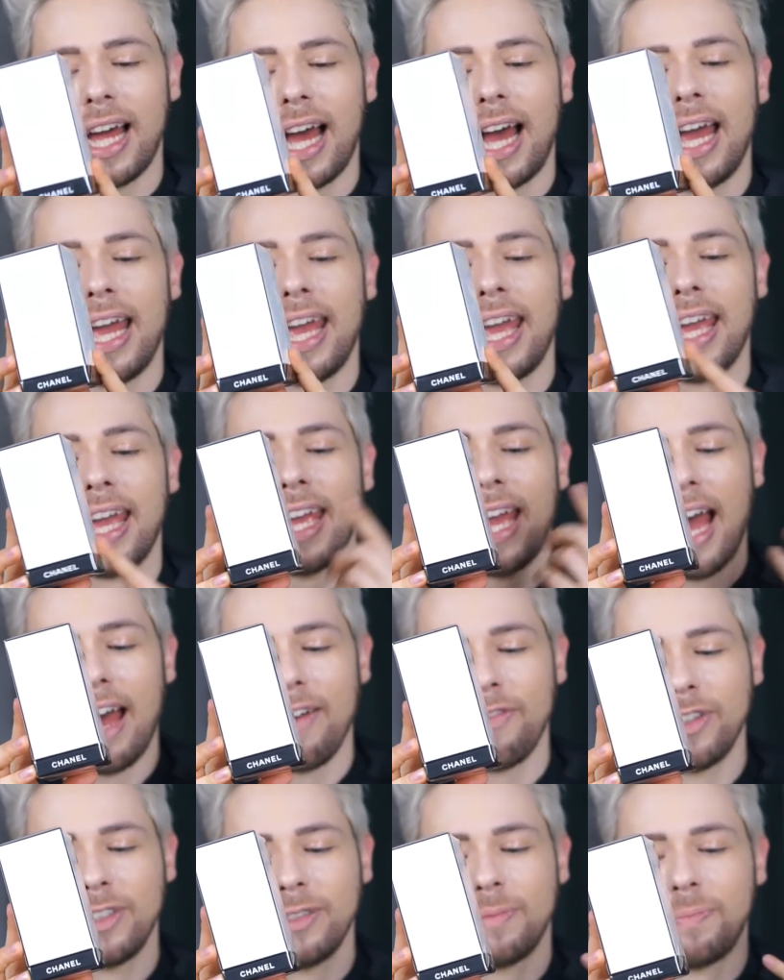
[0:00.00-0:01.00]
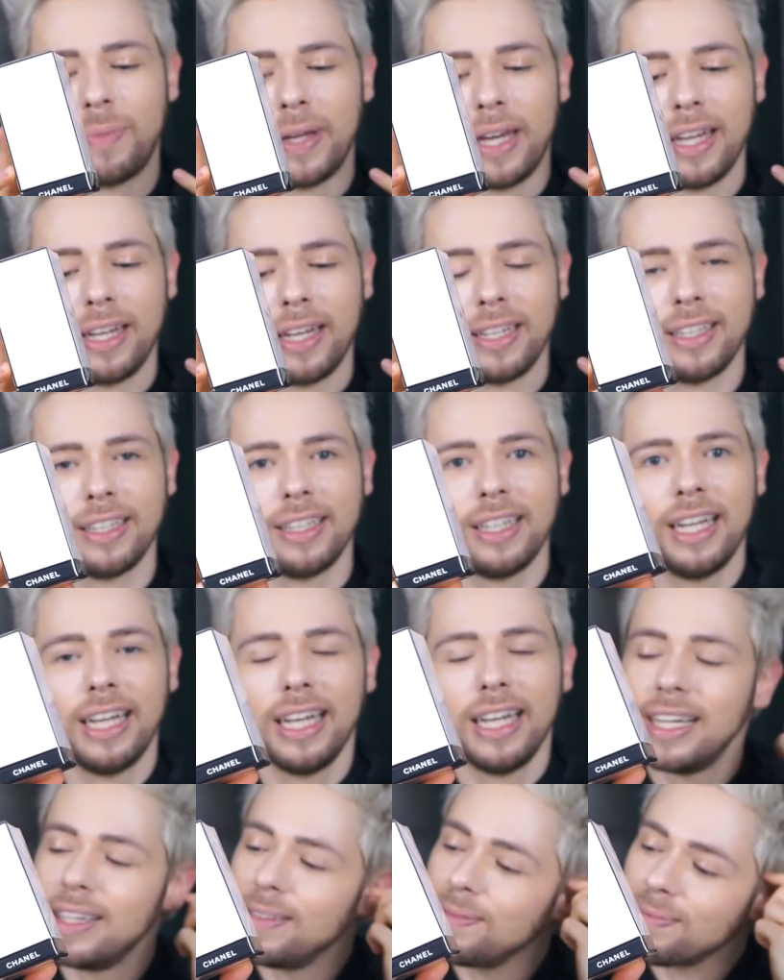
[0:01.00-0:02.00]
I haven't been,
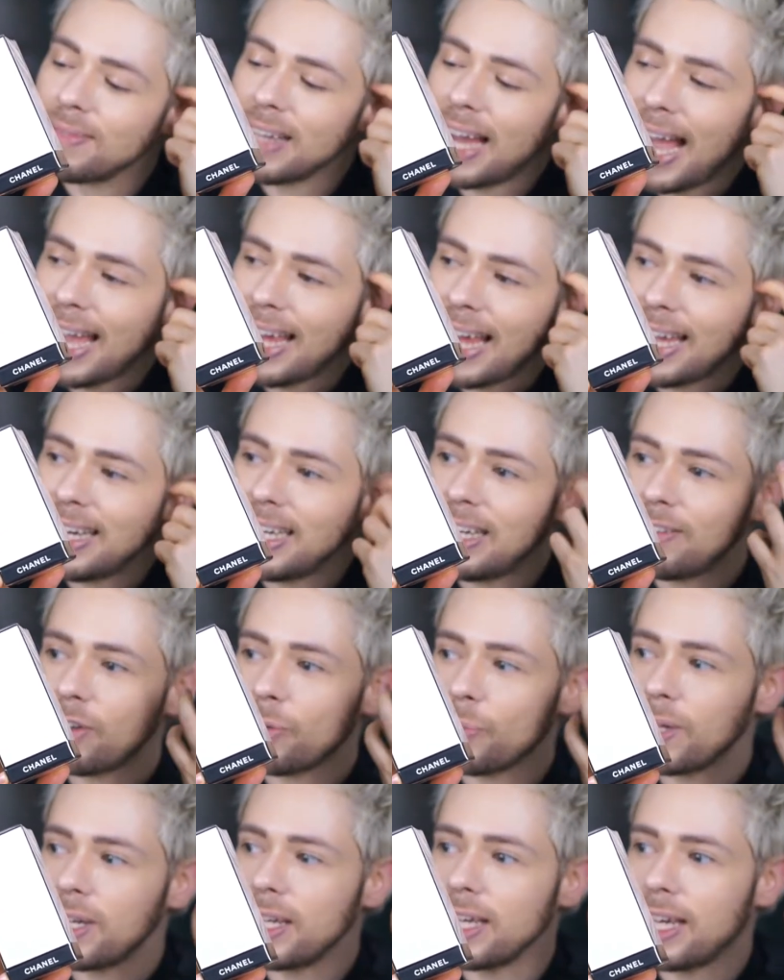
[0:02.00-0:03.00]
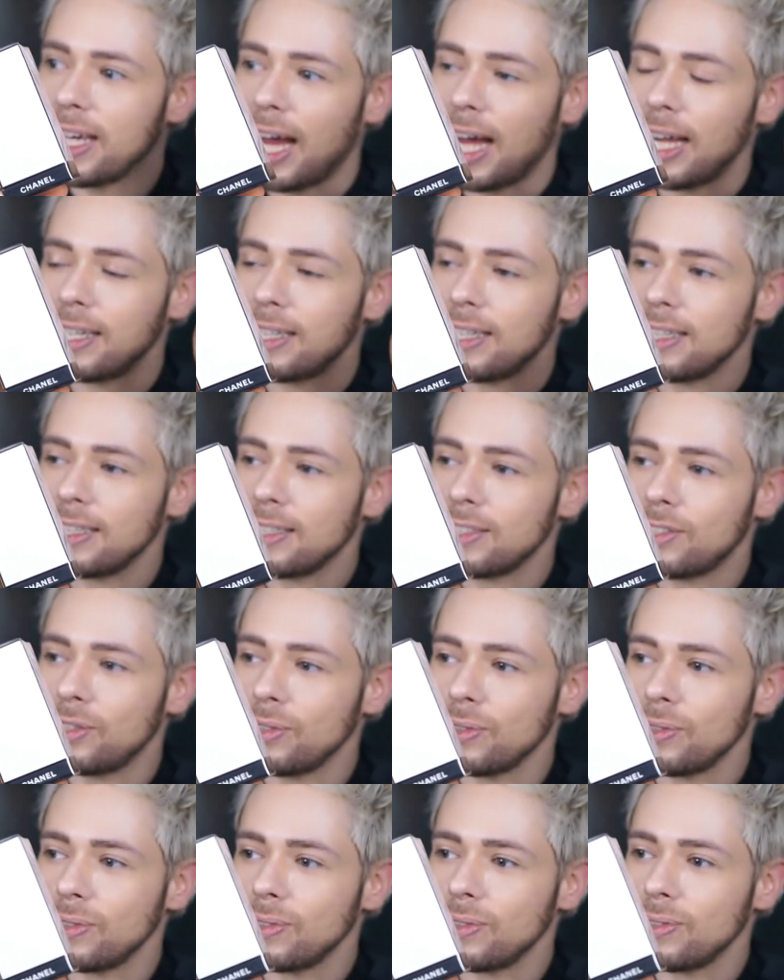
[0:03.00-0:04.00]
I, I never really got
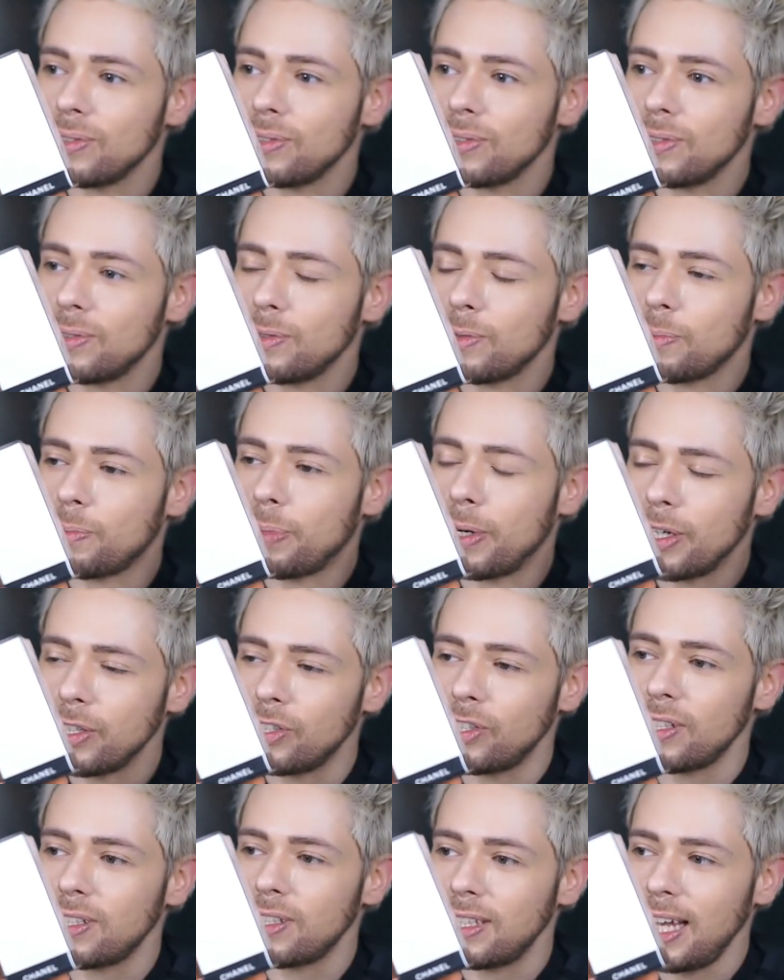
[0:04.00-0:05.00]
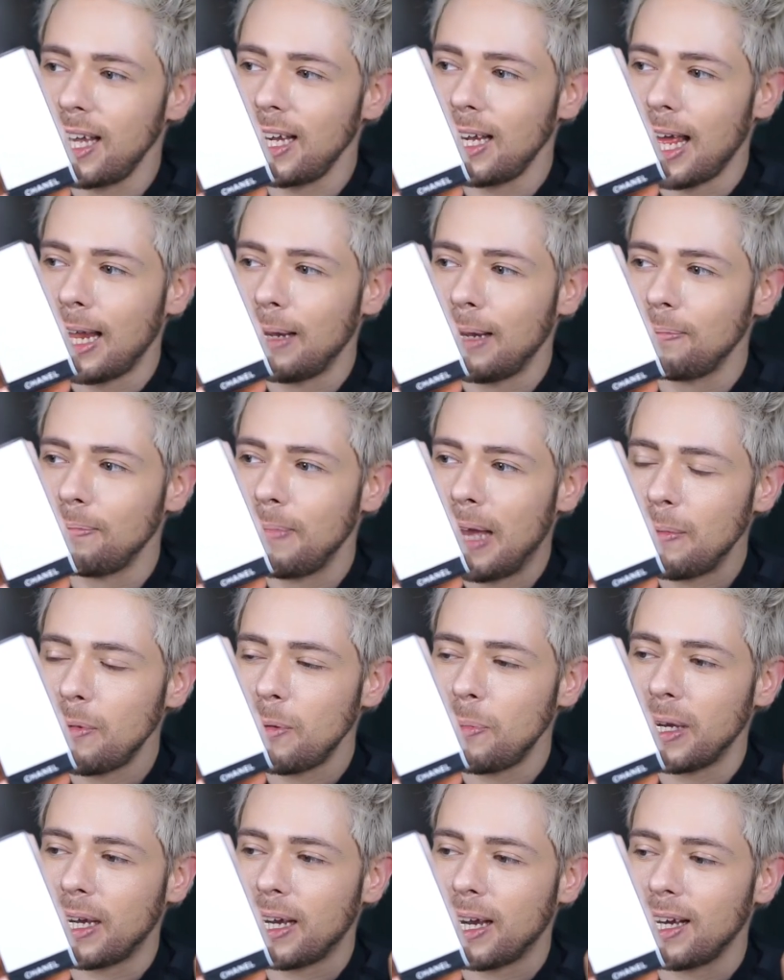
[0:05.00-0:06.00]
to purchase it, and maybe
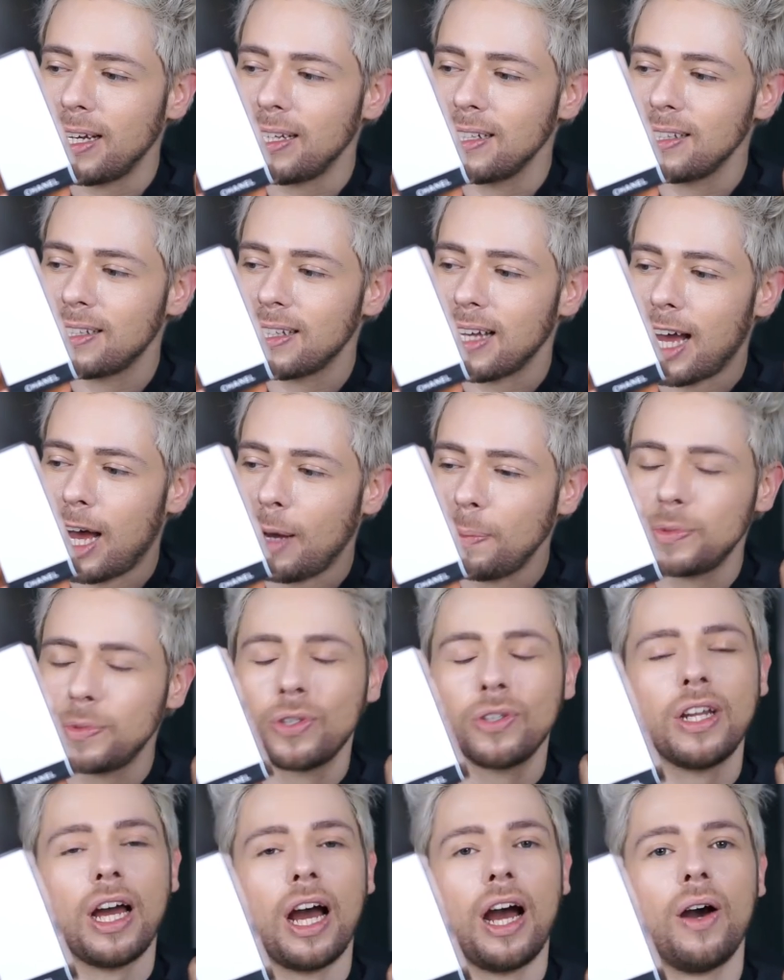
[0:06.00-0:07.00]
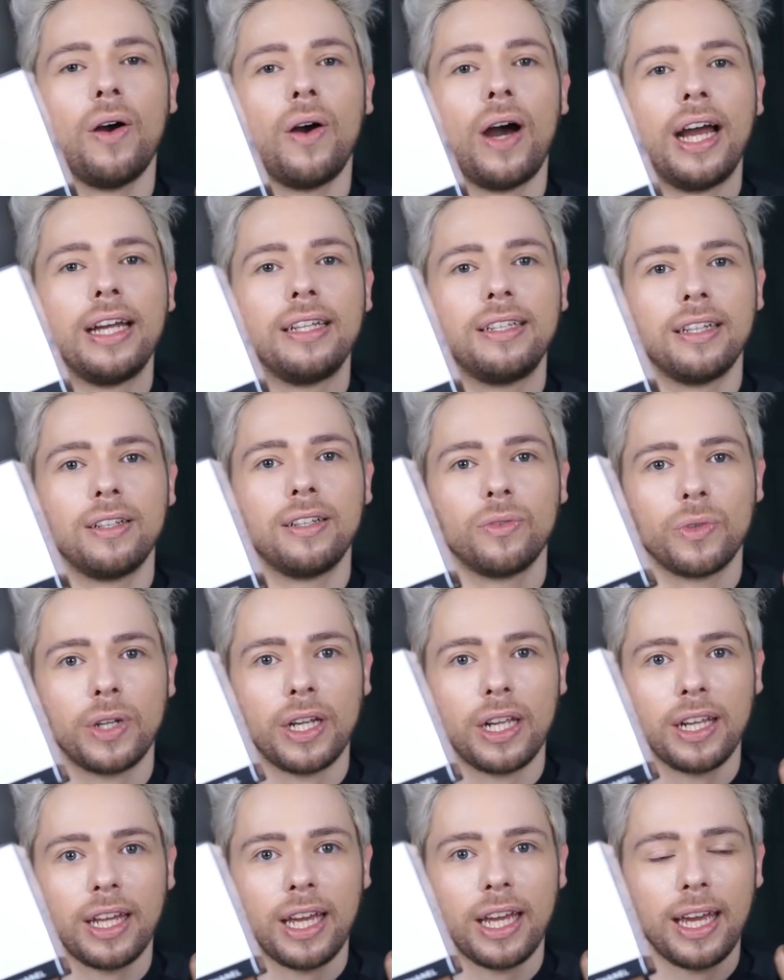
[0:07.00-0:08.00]
because up to now I didn't
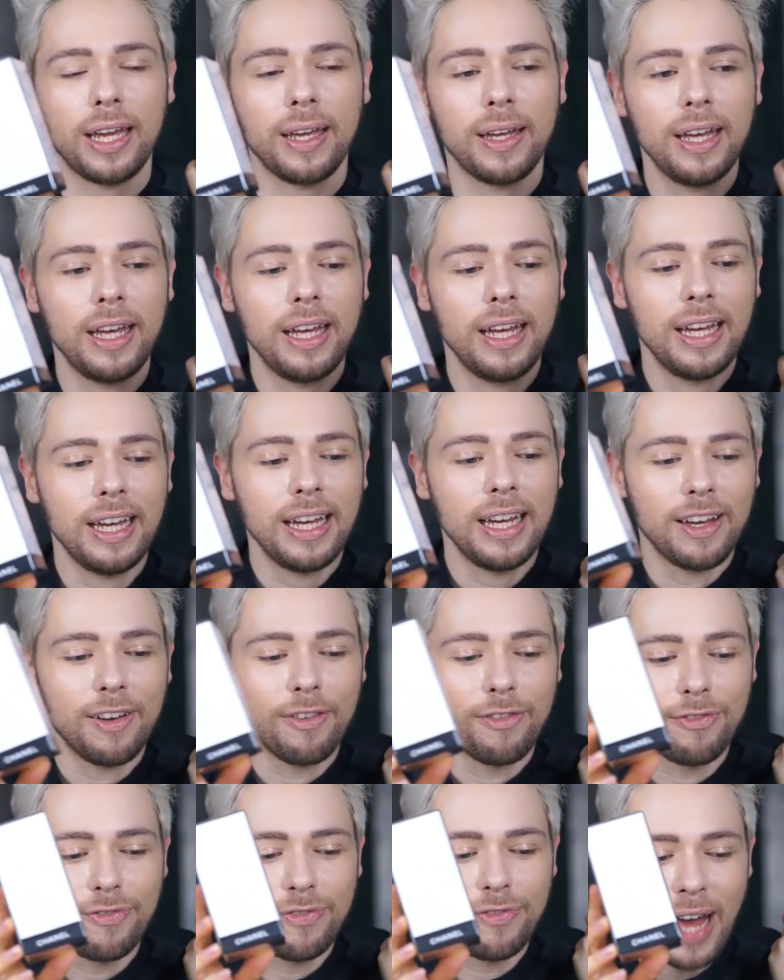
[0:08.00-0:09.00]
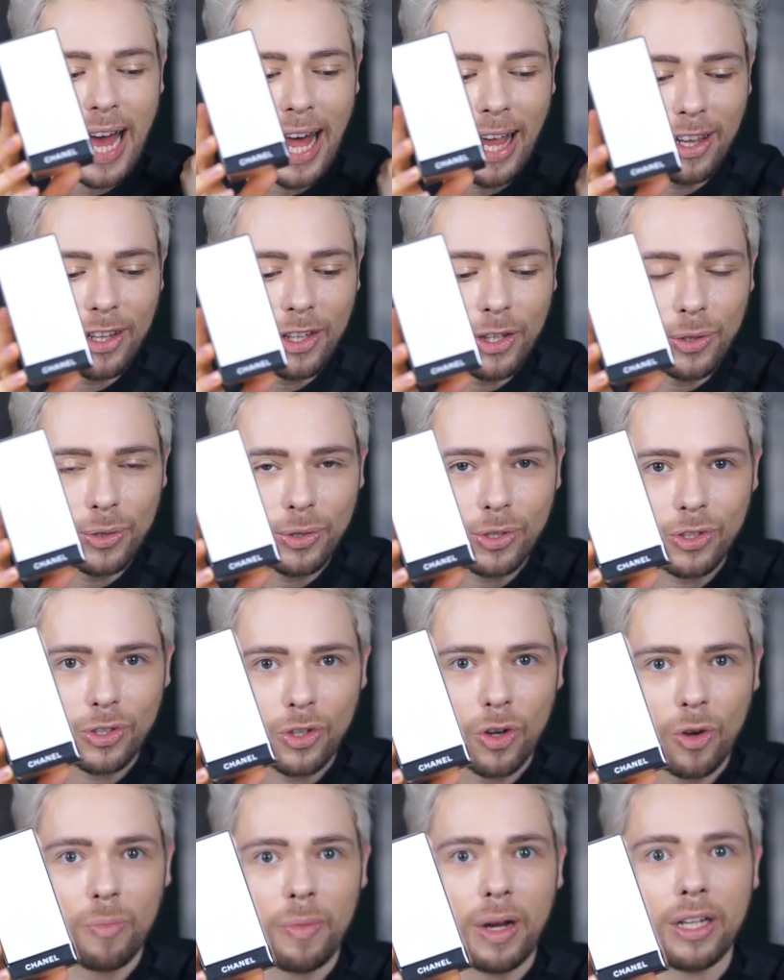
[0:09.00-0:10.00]
really value
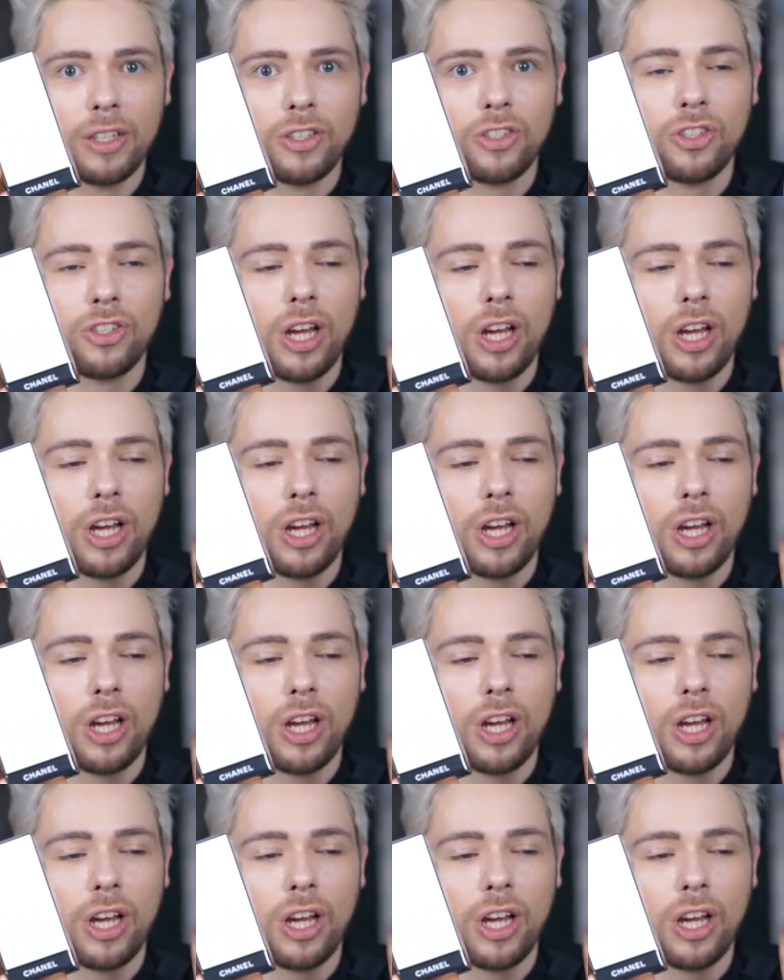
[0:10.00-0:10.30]
so much